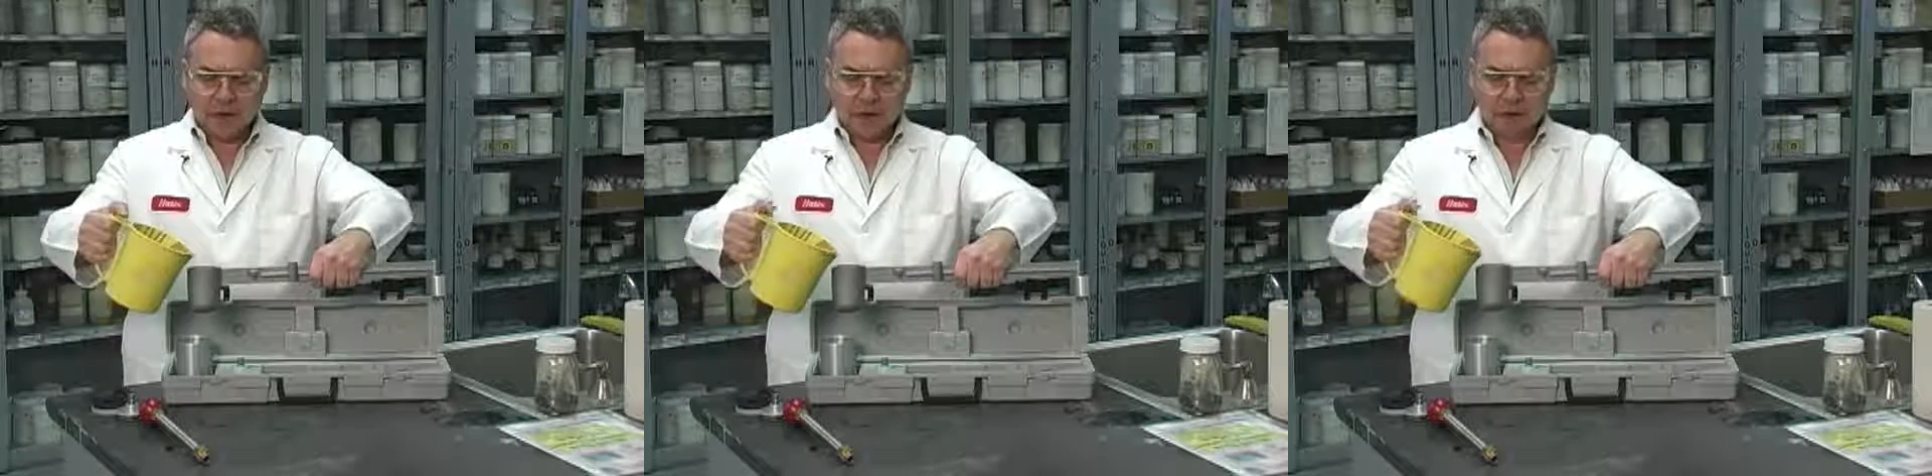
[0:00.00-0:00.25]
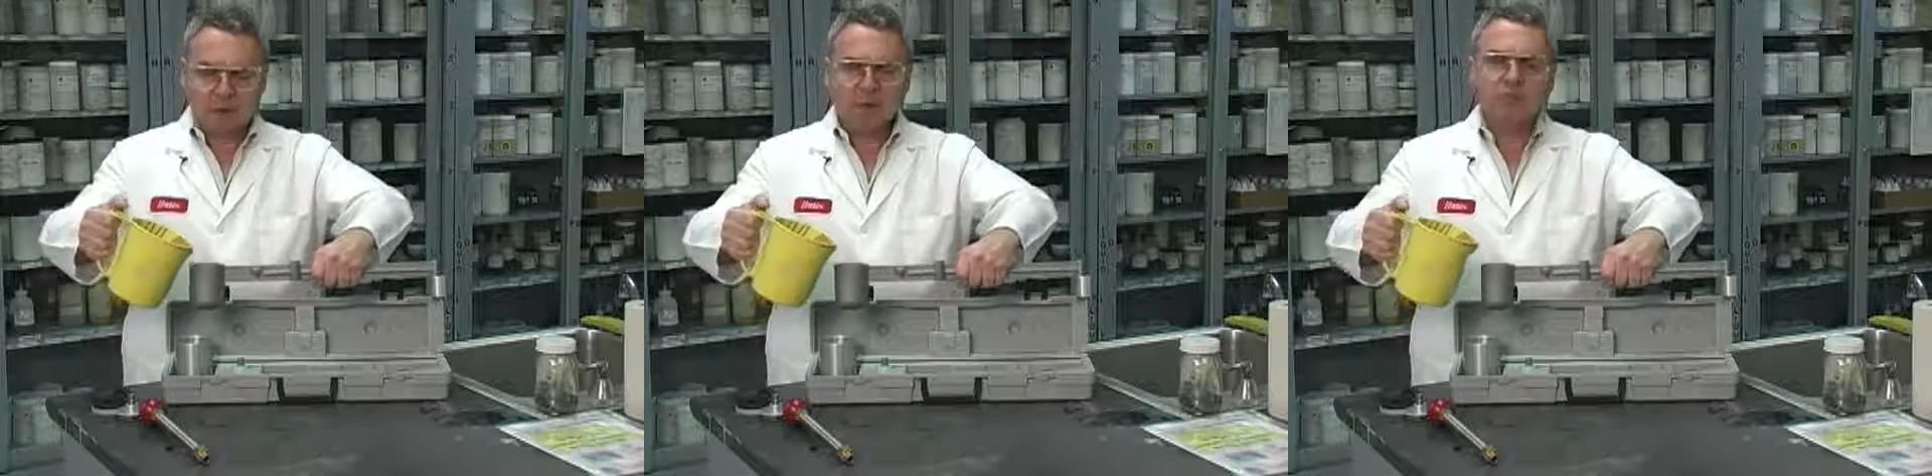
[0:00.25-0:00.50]
up
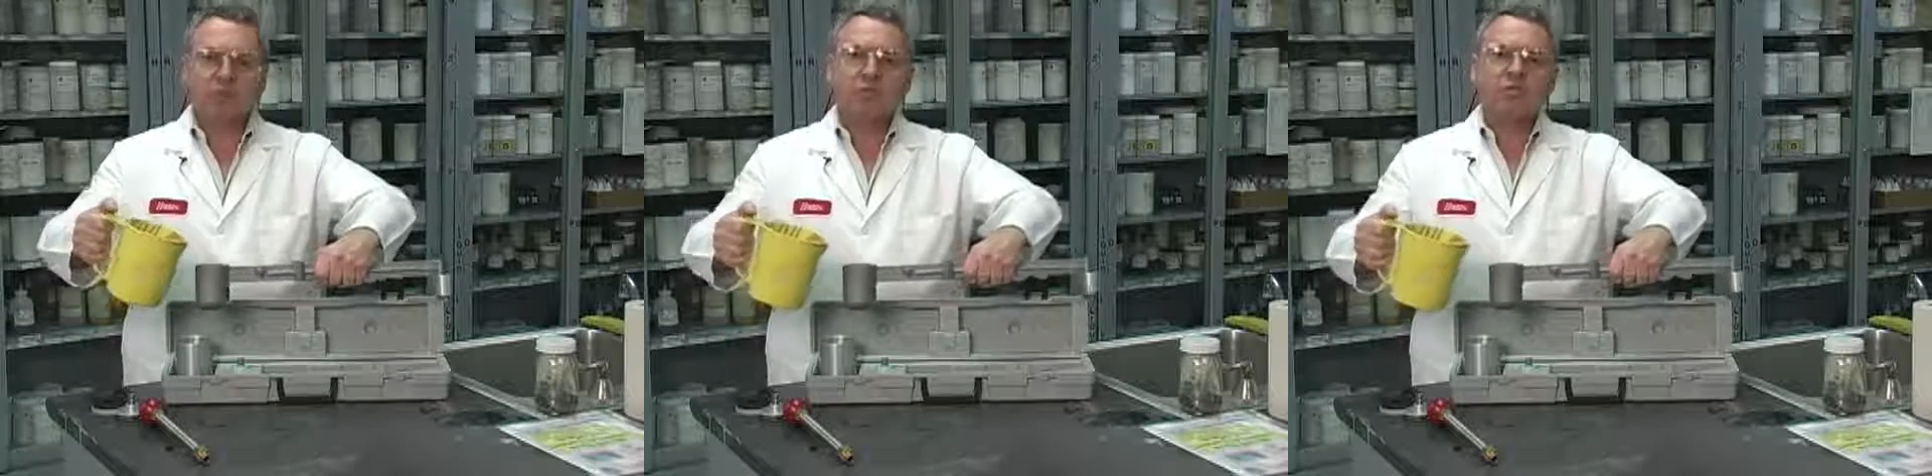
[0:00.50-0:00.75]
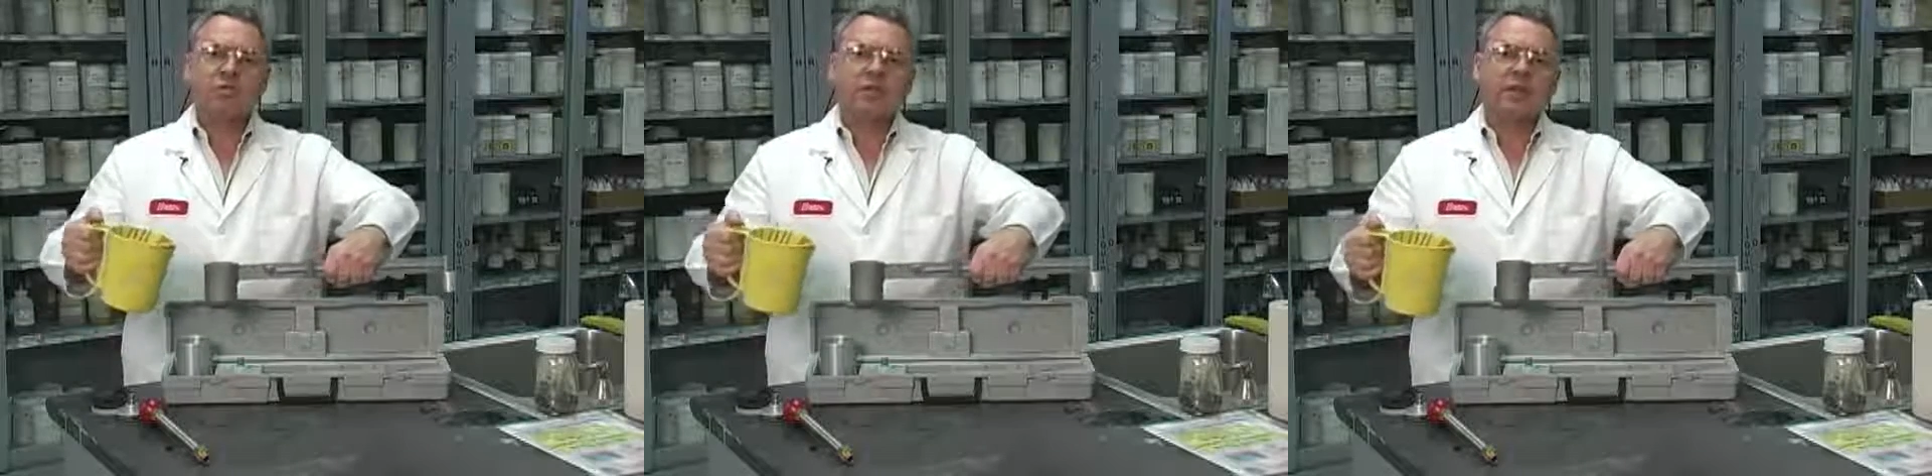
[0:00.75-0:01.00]
to
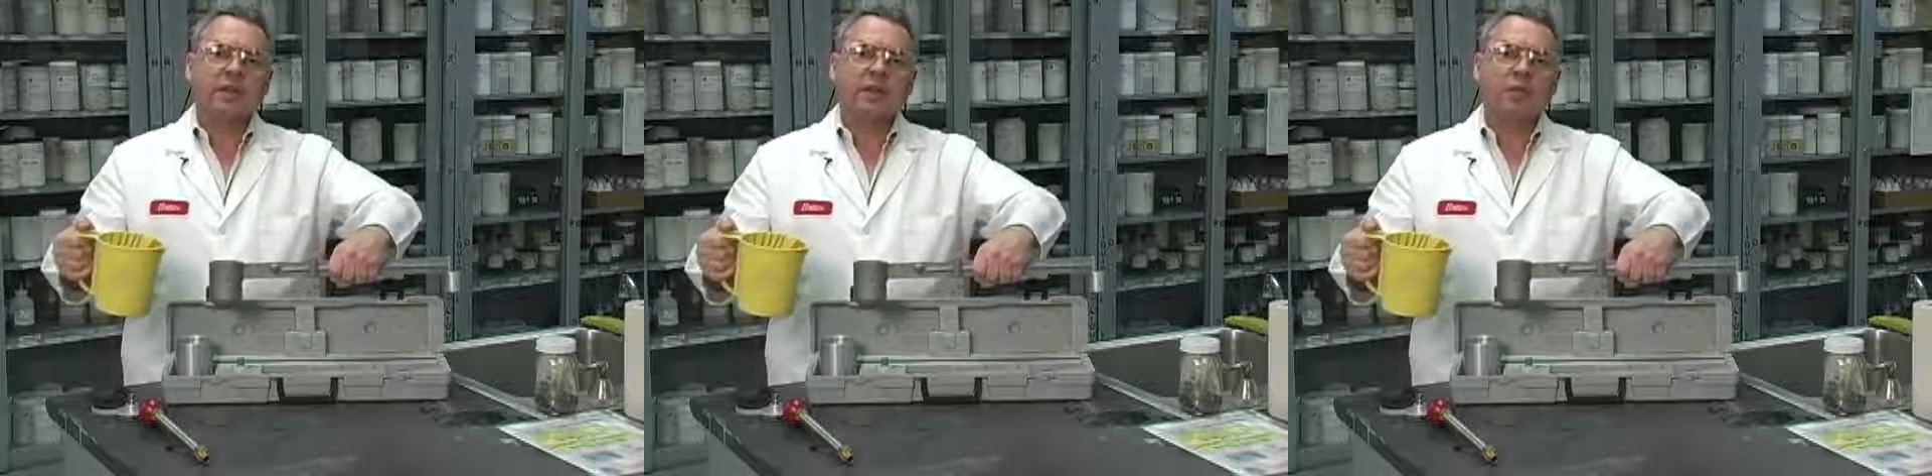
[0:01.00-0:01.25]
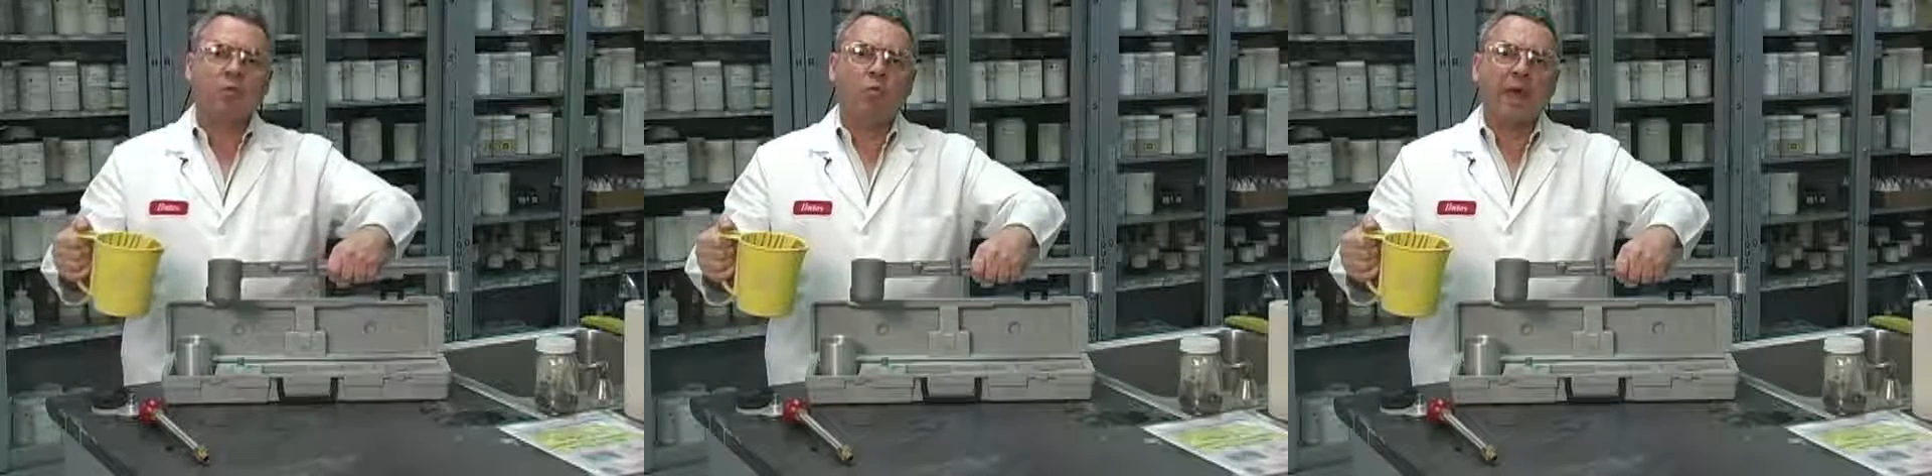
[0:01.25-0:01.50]
approximately
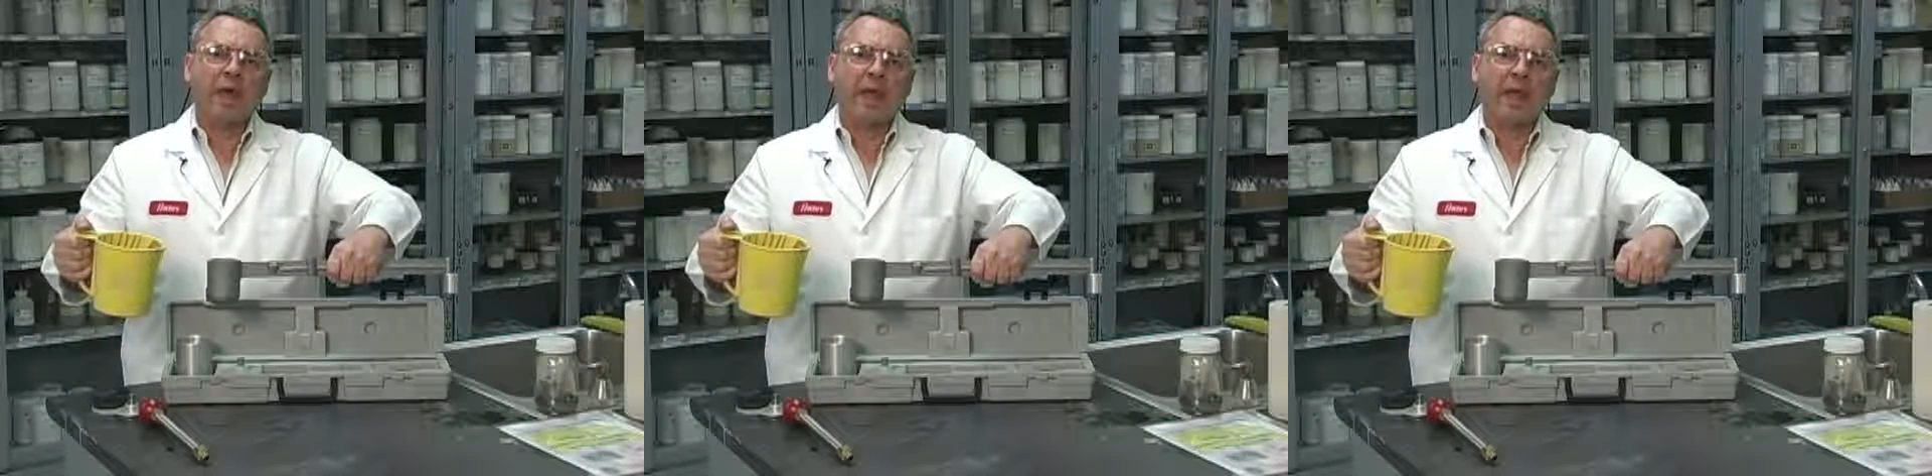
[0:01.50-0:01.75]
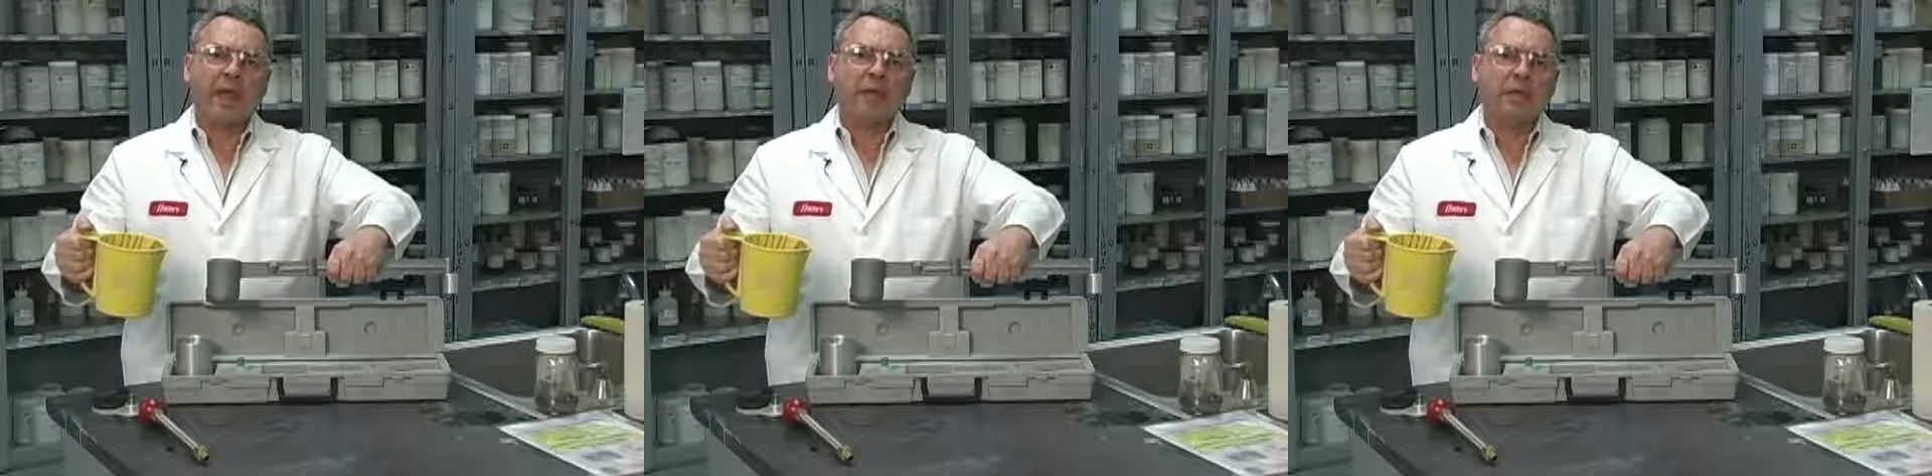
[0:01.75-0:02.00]

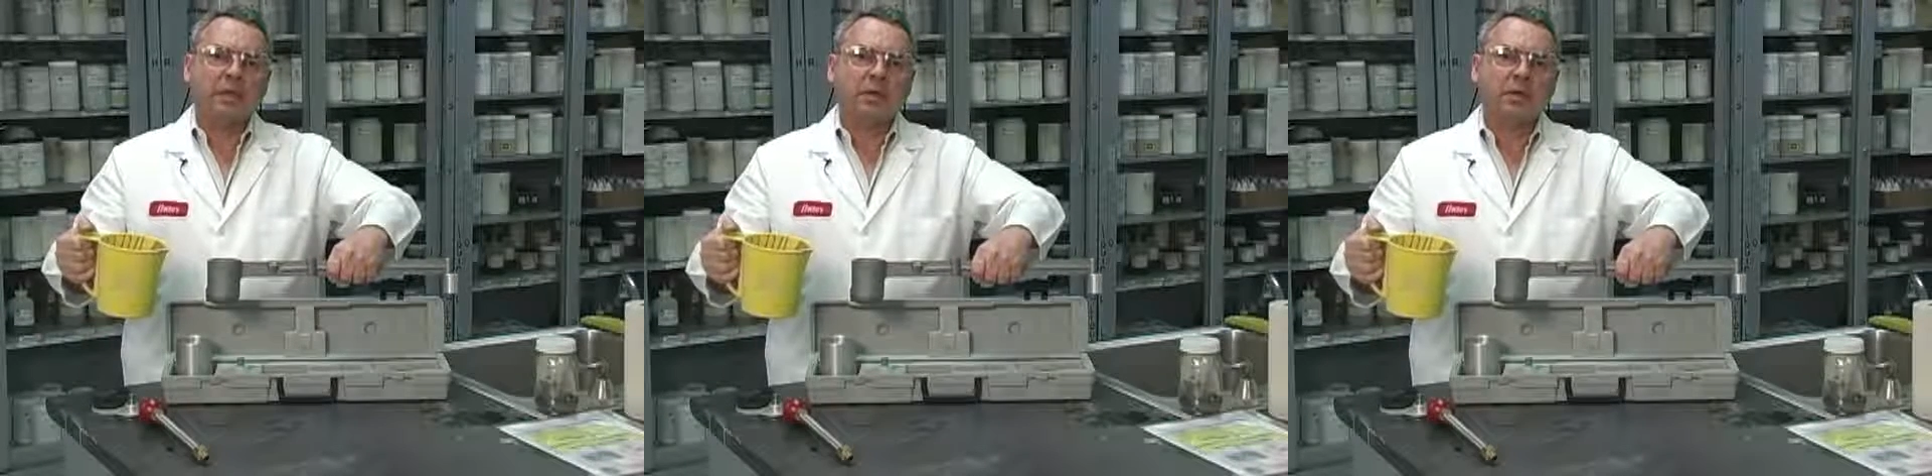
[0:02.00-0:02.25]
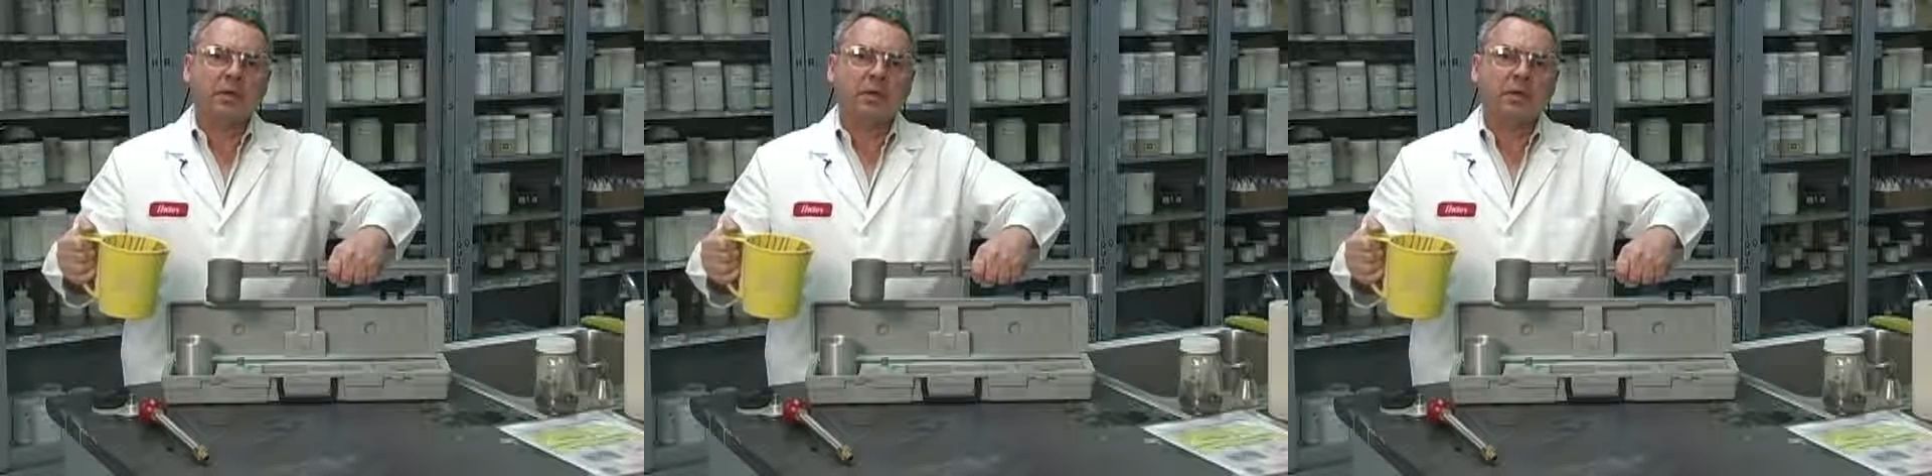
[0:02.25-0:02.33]
1/8